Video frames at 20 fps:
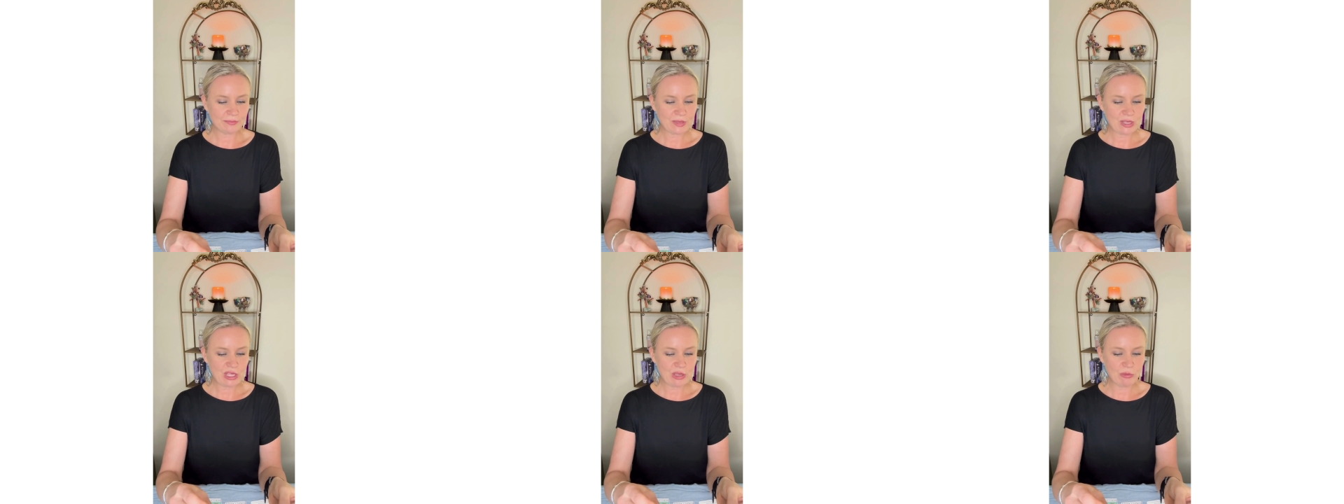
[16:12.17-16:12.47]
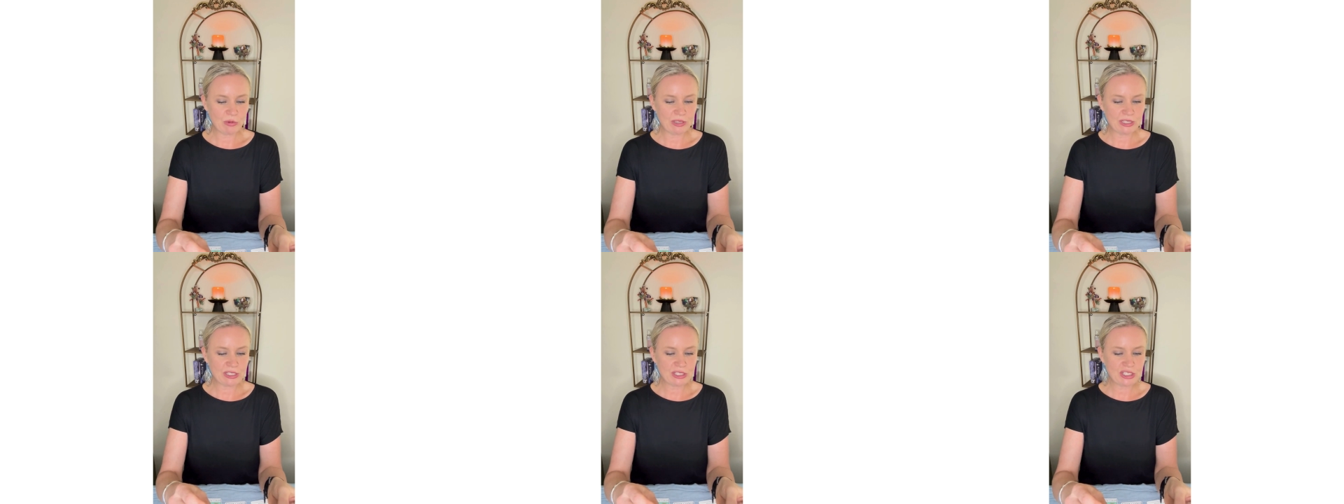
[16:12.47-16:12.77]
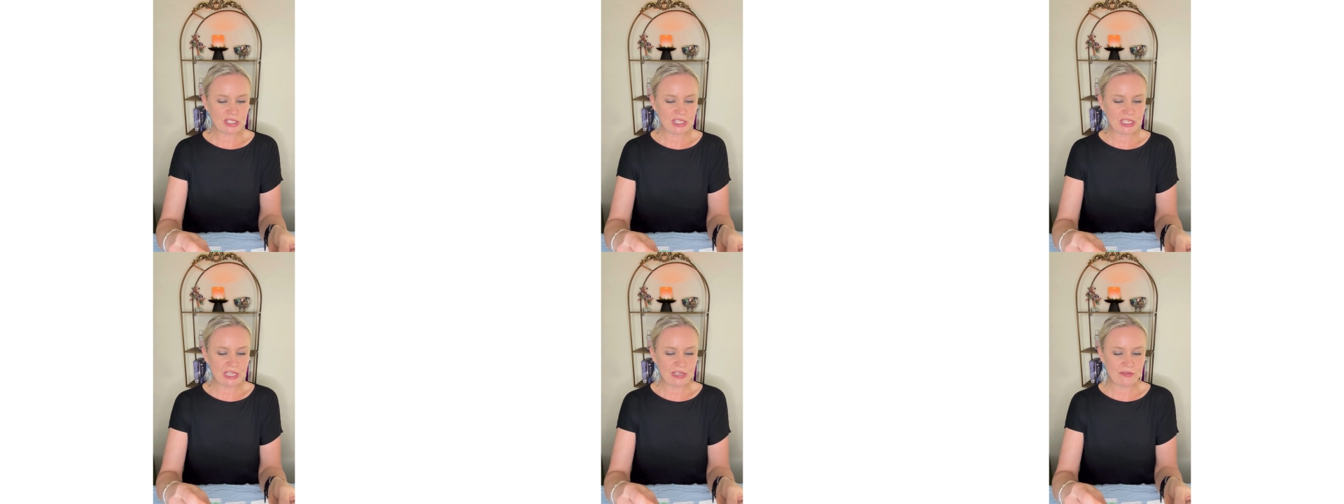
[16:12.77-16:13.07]
You will
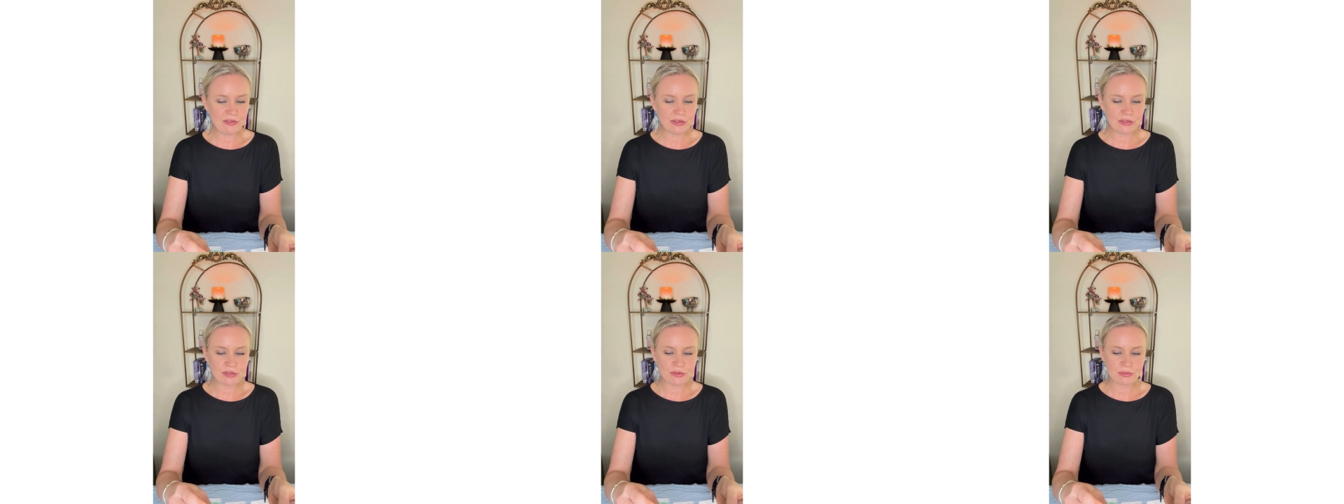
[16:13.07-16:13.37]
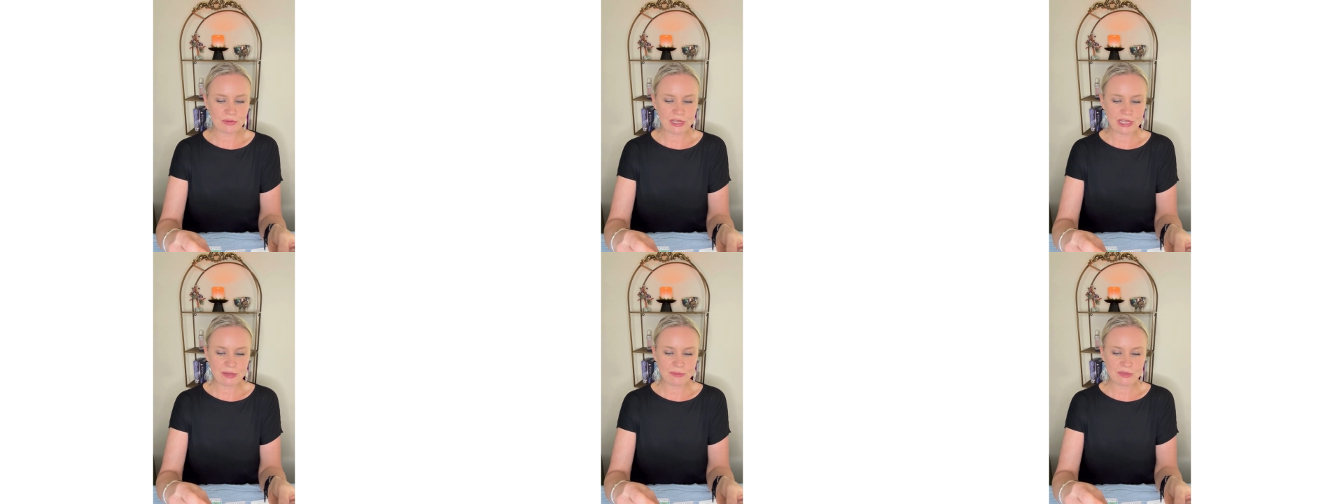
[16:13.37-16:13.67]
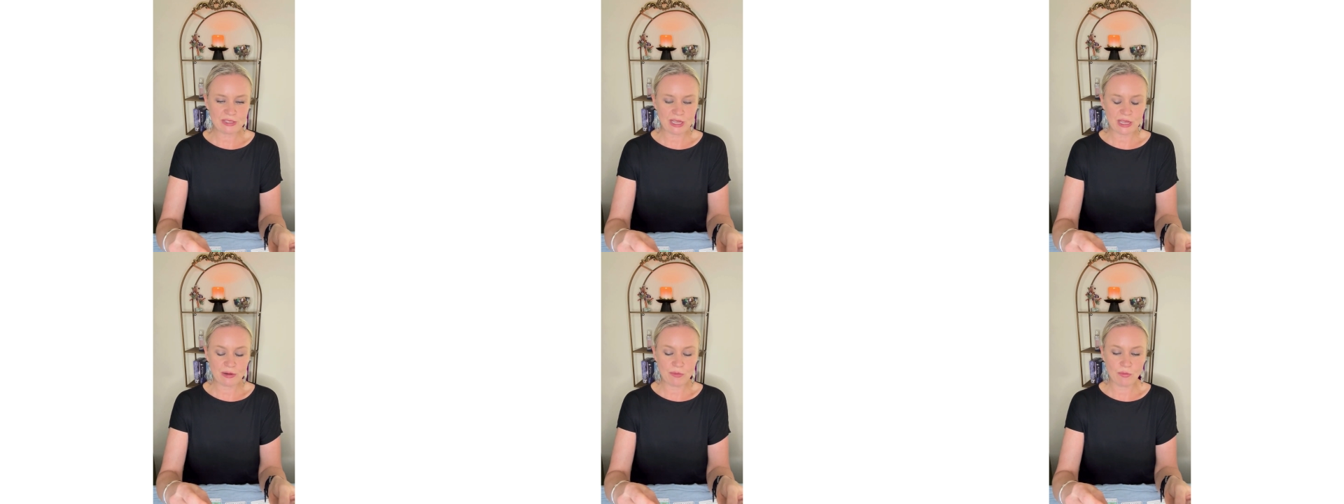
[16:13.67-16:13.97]
achieve your
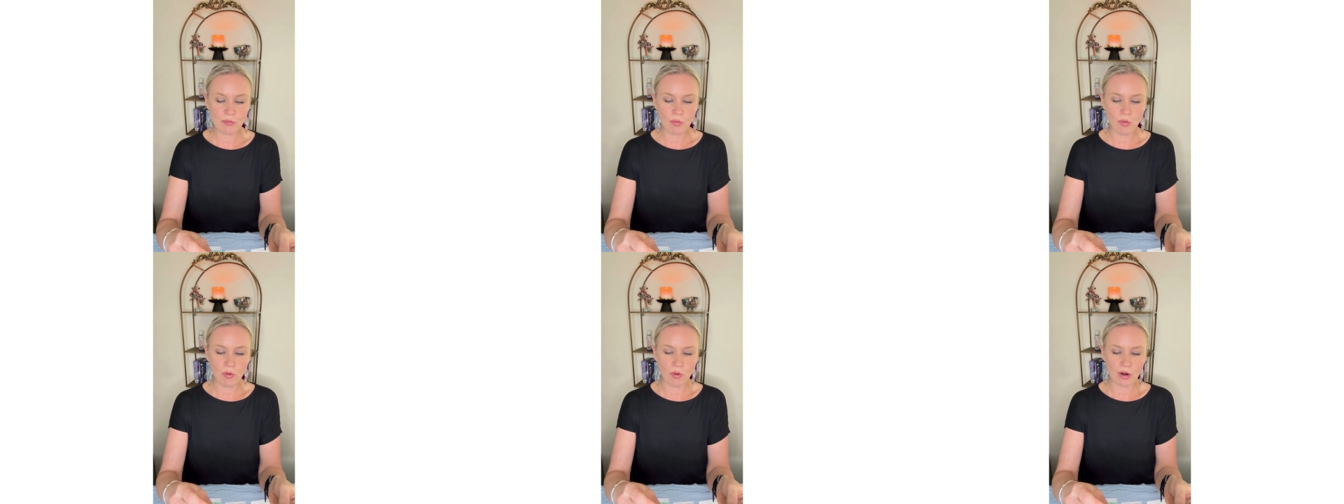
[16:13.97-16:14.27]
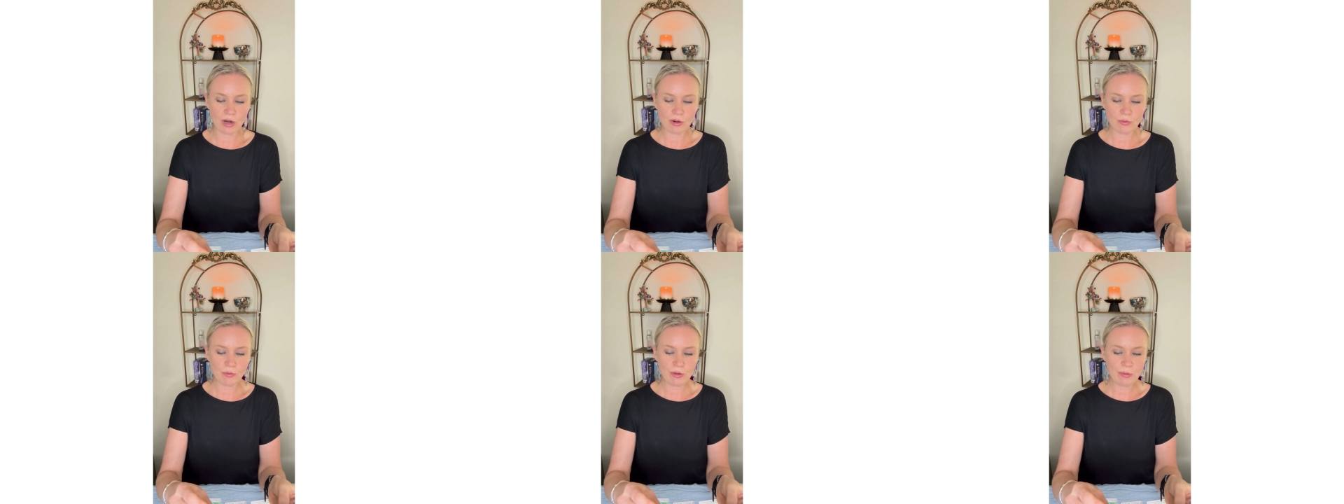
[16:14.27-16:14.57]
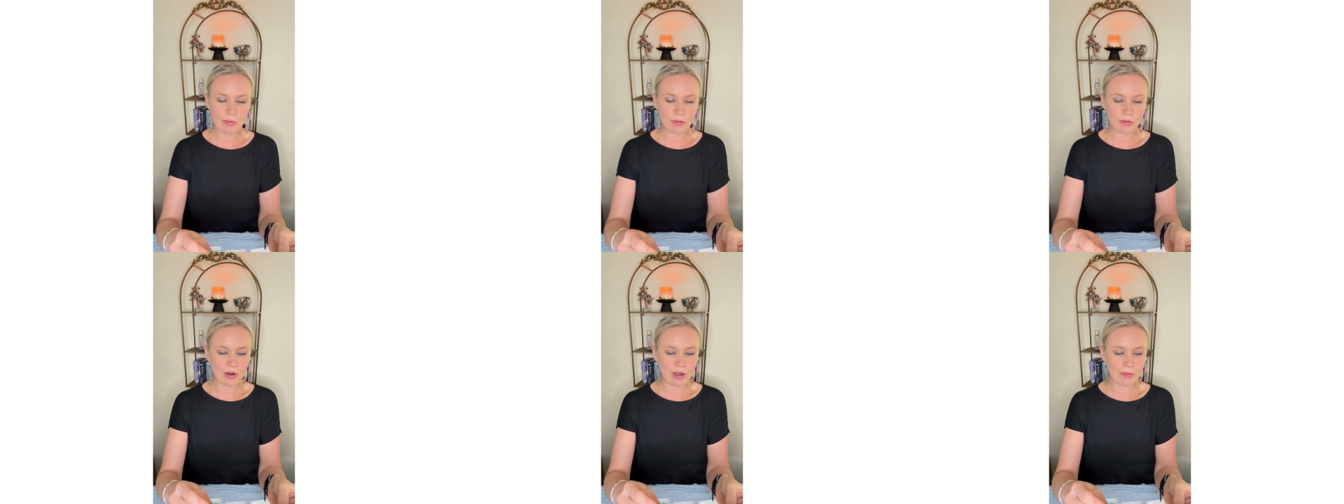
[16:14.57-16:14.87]
dreams and more, we
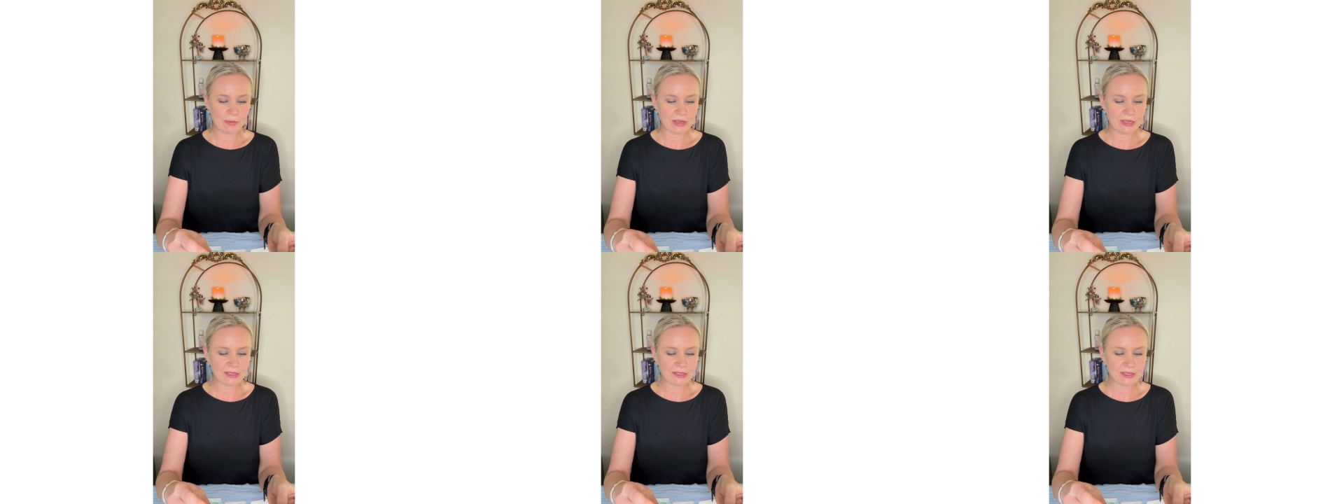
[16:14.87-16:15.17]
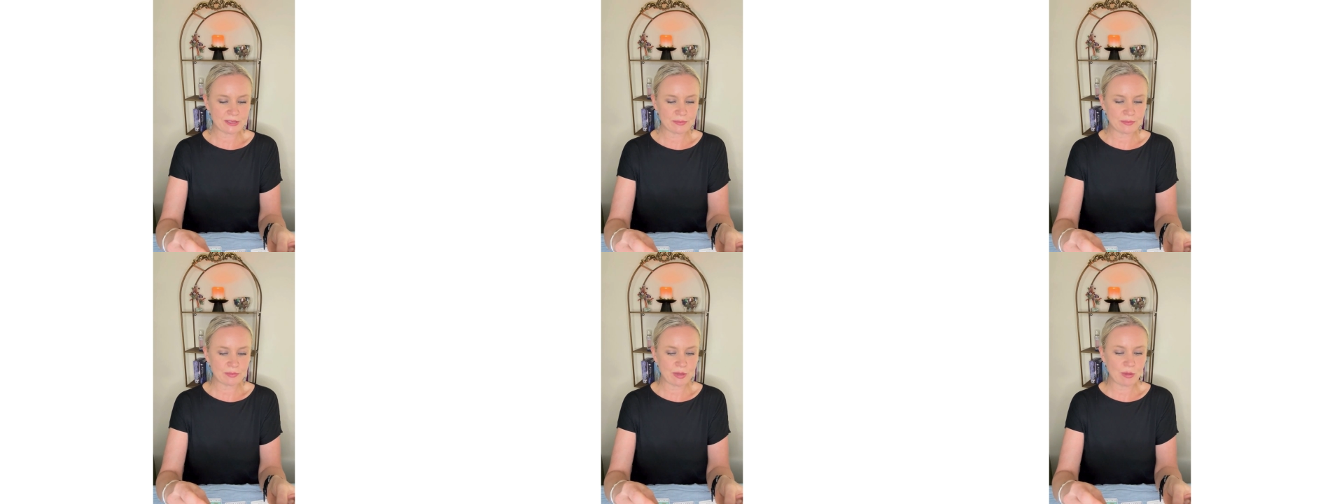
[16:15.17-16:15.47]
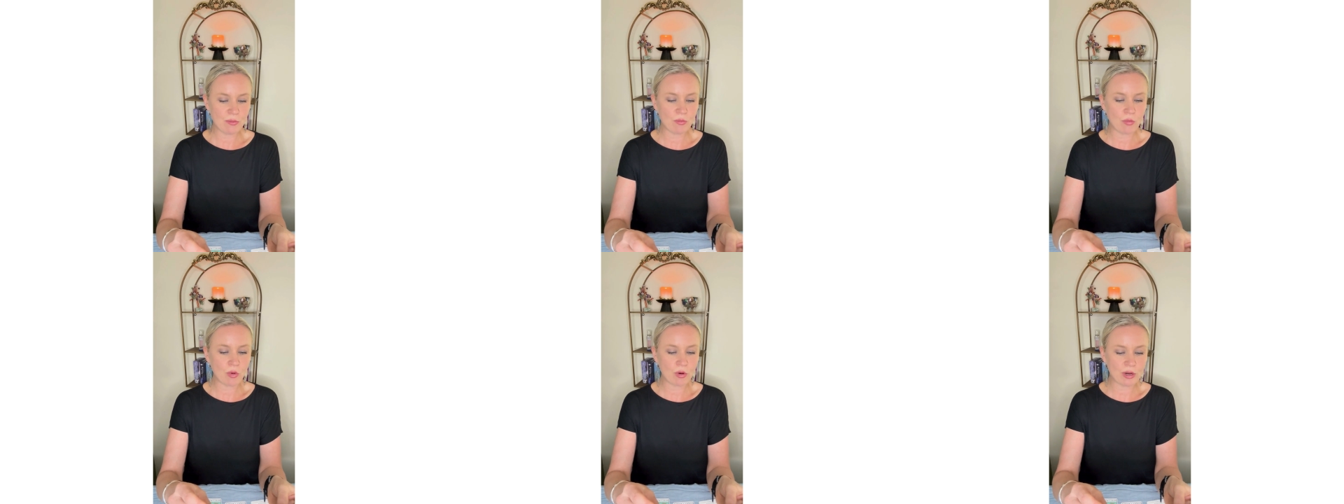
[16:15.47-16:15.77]
promise.
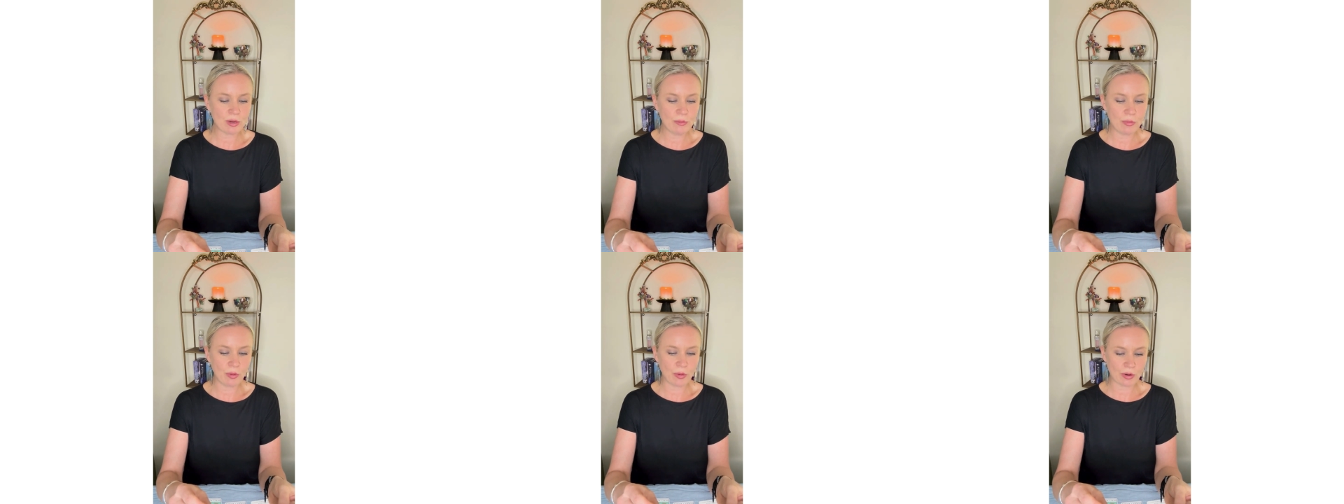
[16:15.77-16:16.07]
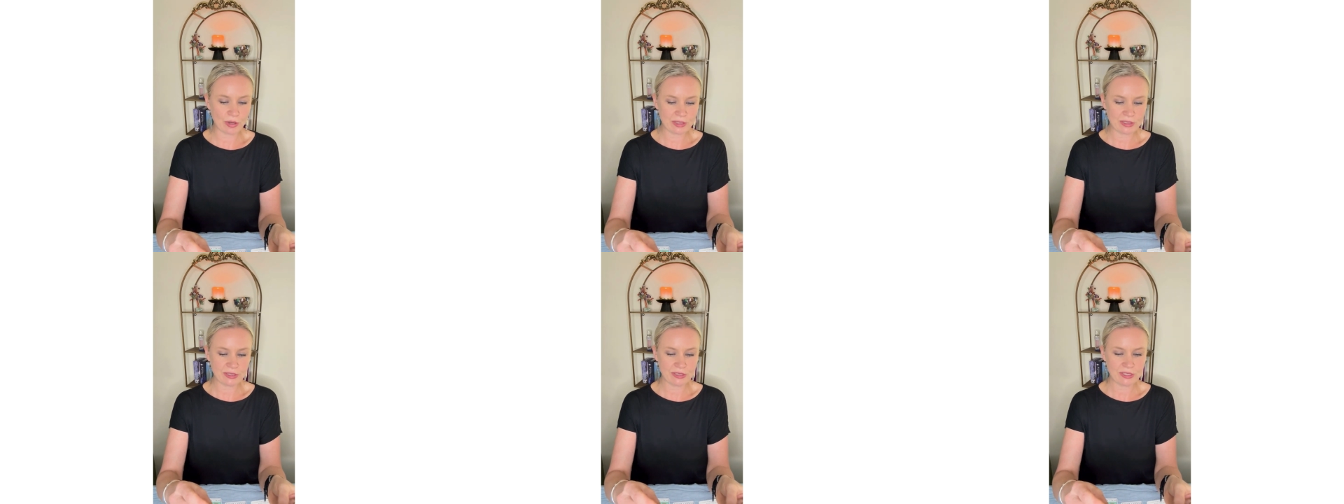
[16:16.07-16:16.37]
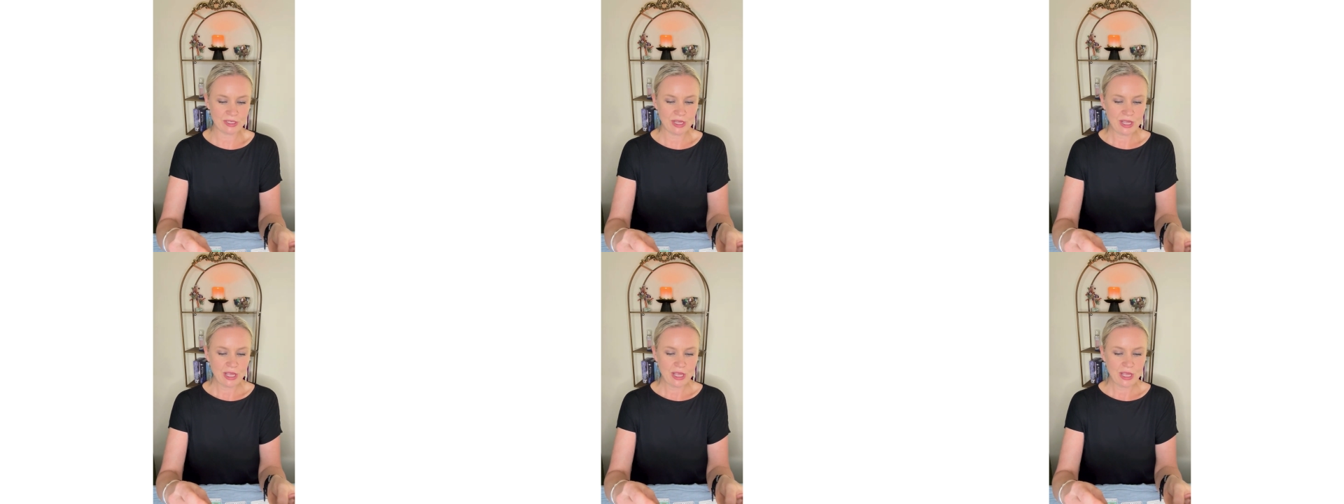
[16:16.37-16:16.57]
But more important,